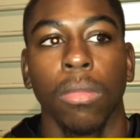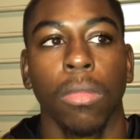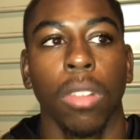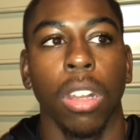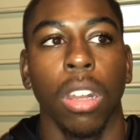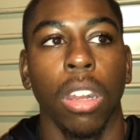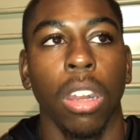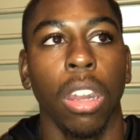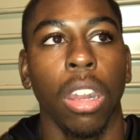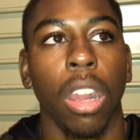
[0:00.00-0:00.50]

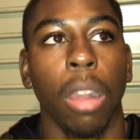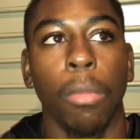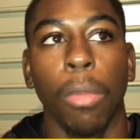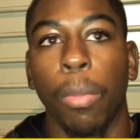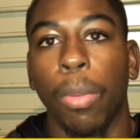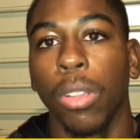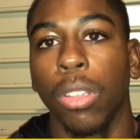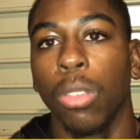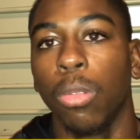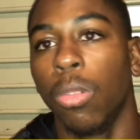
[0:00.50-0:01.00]
gonna
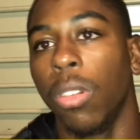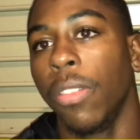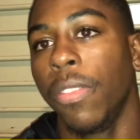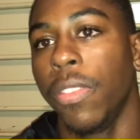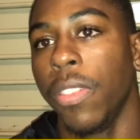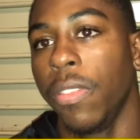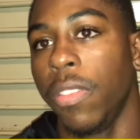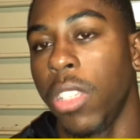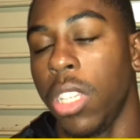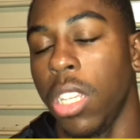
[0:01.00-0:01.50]
put the
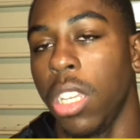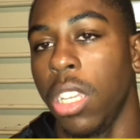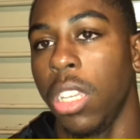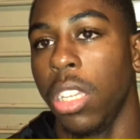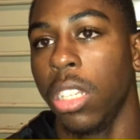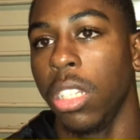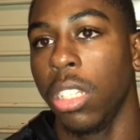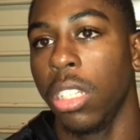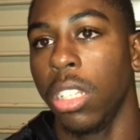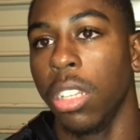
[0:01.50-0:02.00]

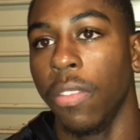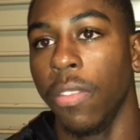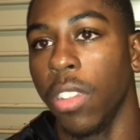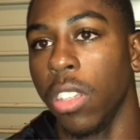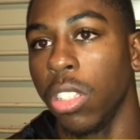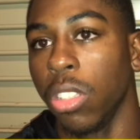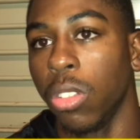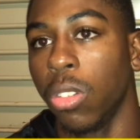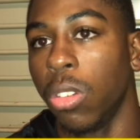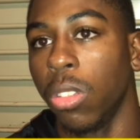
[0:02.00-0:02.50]
115
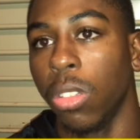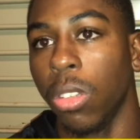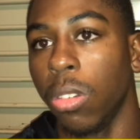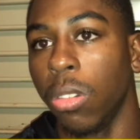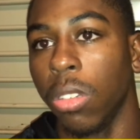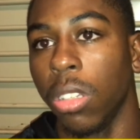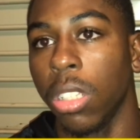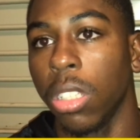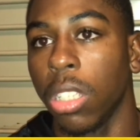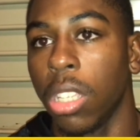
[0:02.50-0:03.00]
division on
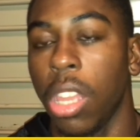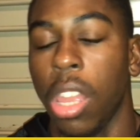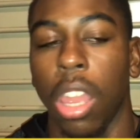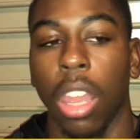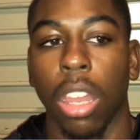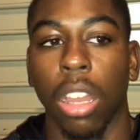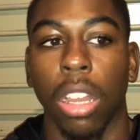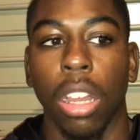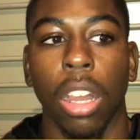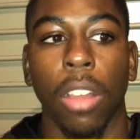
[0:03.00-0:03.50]
notice.
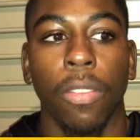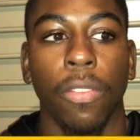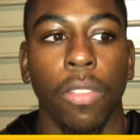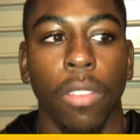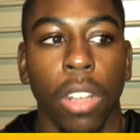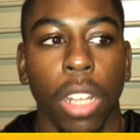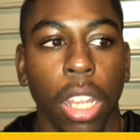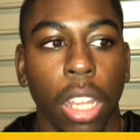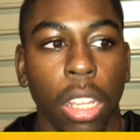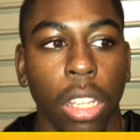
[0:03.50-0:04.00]
I
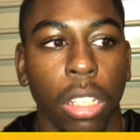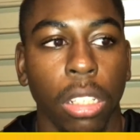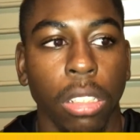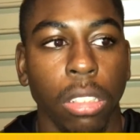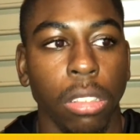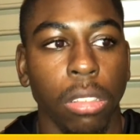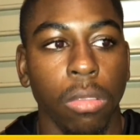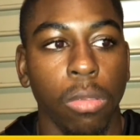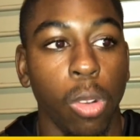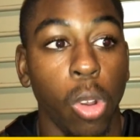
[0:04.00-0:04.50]
feel like.
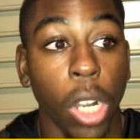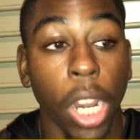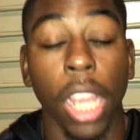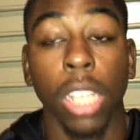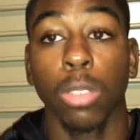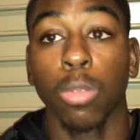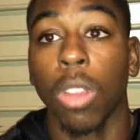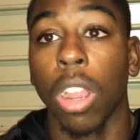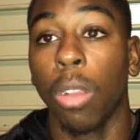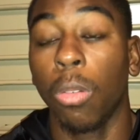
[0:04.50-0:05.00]
Well,
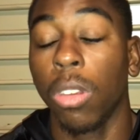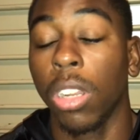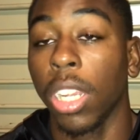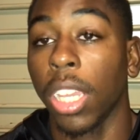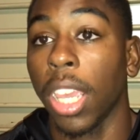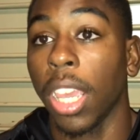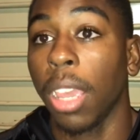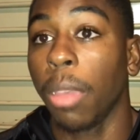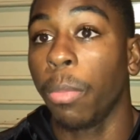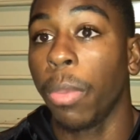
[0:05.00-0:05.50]
that's where I want to
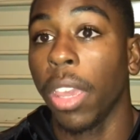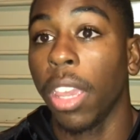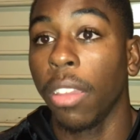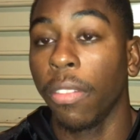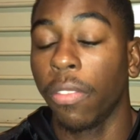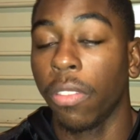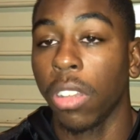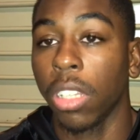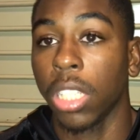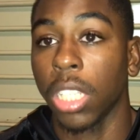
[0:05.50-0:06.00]
campaign
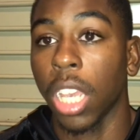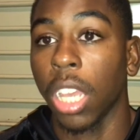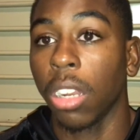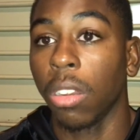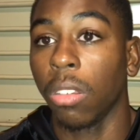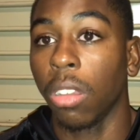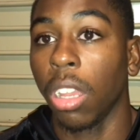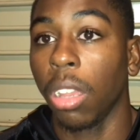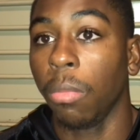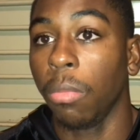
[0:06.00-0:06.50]
for a
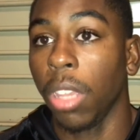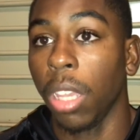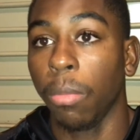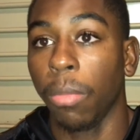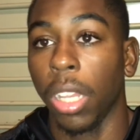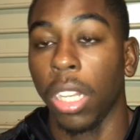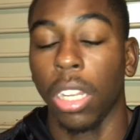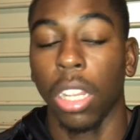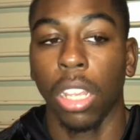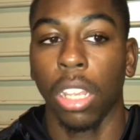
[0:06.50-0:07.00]
title at, me and
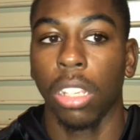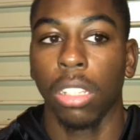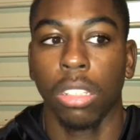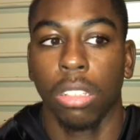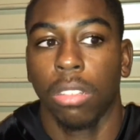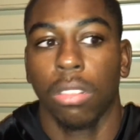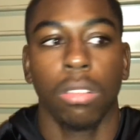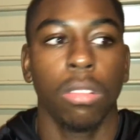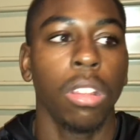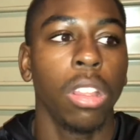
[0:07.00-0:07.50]
my dad.
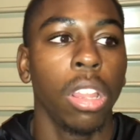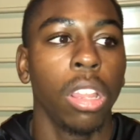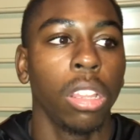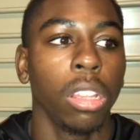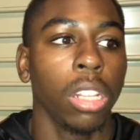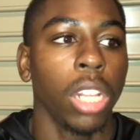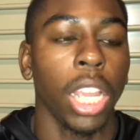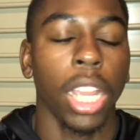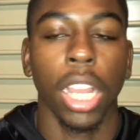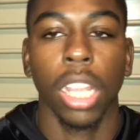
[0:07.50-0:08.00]
So,
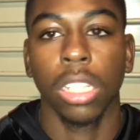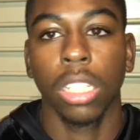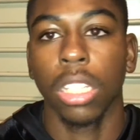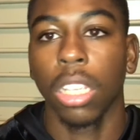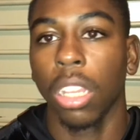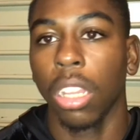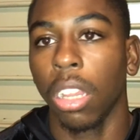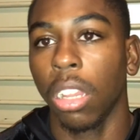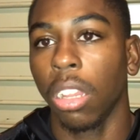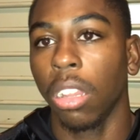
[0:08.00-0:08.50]
like I
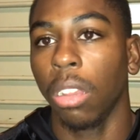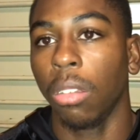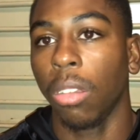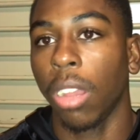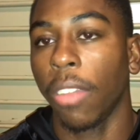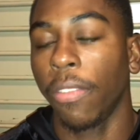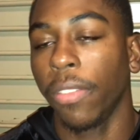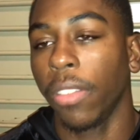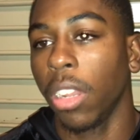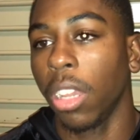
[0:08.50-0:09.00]
said,
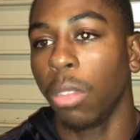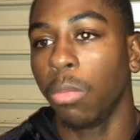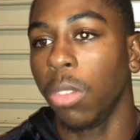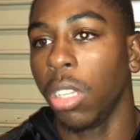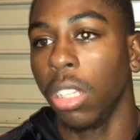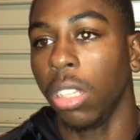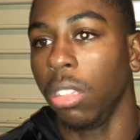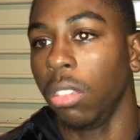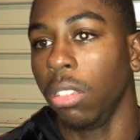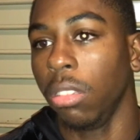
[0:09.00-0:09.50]
I feel like we
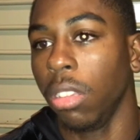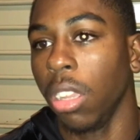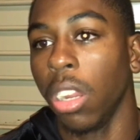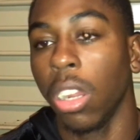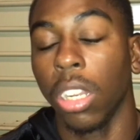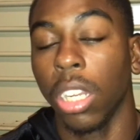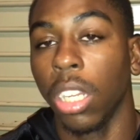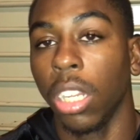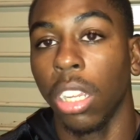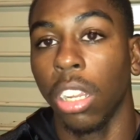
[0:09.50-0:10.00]

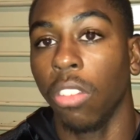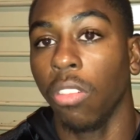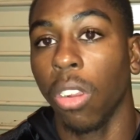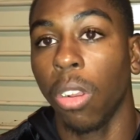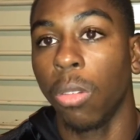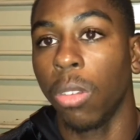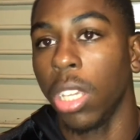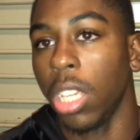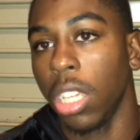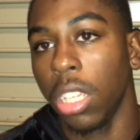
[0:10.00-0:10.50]
learning and
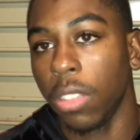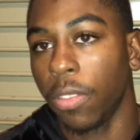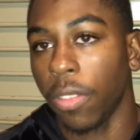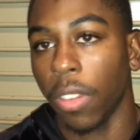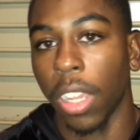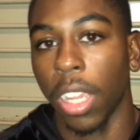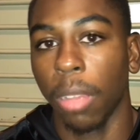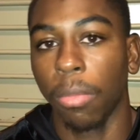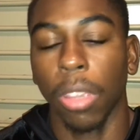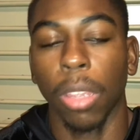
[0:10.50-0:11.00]
growing each
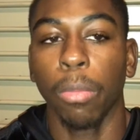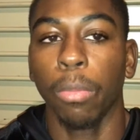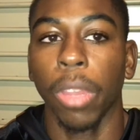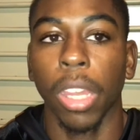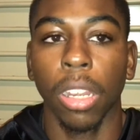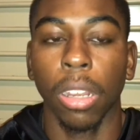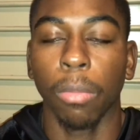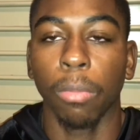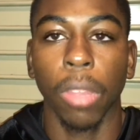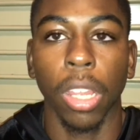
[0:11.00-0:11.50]
fight. I'm getting
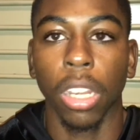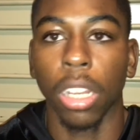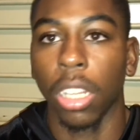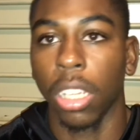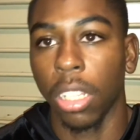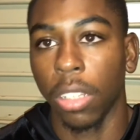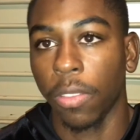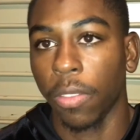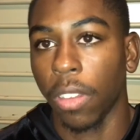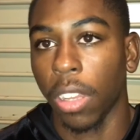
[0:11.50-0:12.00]
better and better
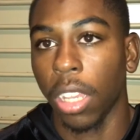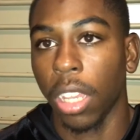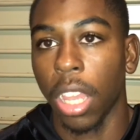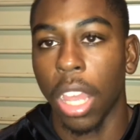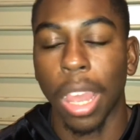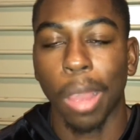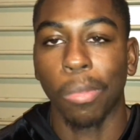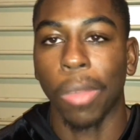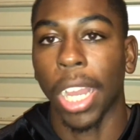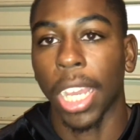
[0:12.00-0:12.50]
each fight.
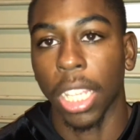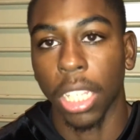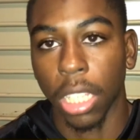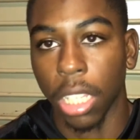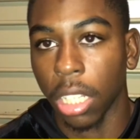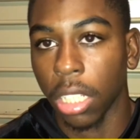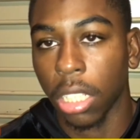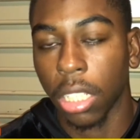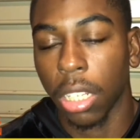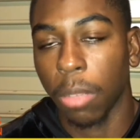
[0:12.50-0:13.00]
My
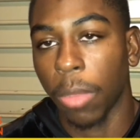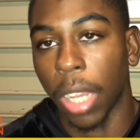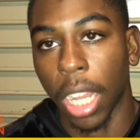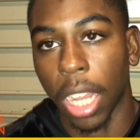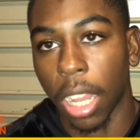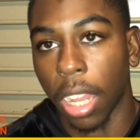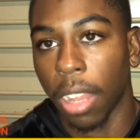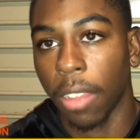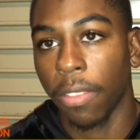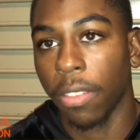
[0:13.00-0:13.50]
conditioning, my
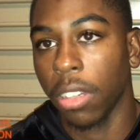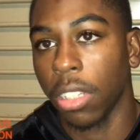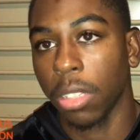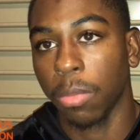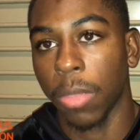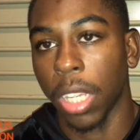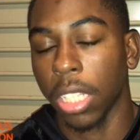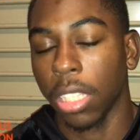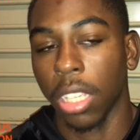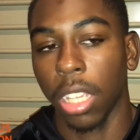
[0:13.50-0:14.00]
confidence,
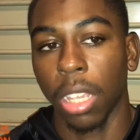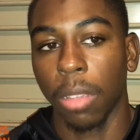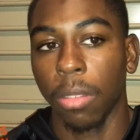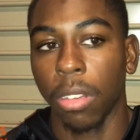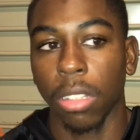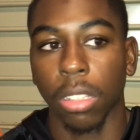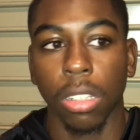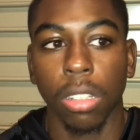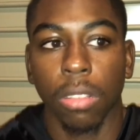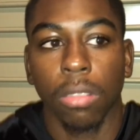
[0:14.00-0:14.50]
my
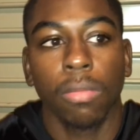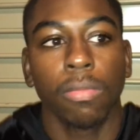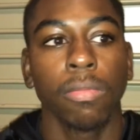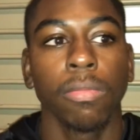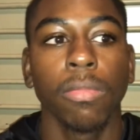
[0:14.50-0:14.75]
stamina, so